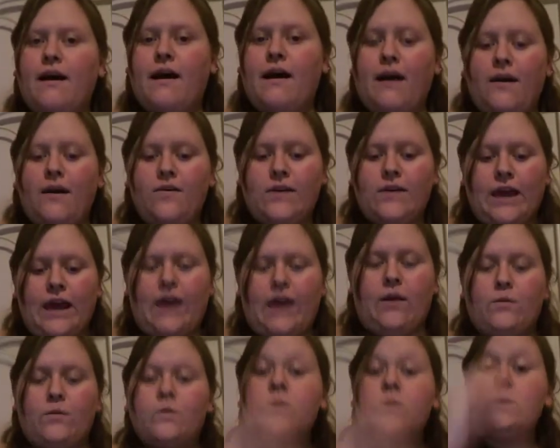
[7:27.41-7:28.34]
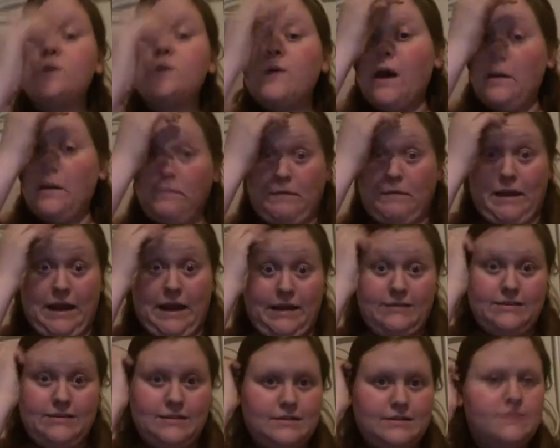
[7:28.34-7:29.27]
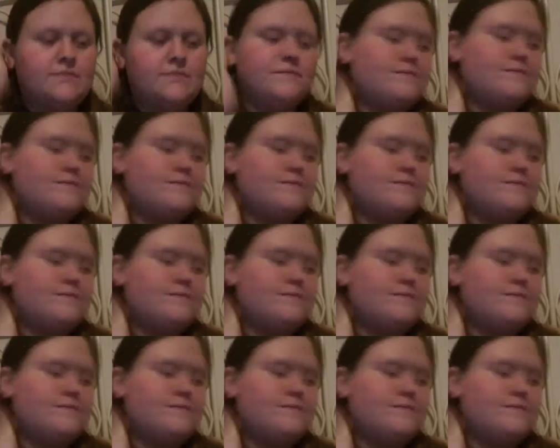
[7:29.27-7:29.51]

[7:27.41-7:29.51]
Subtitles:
Okay, we'll do up next.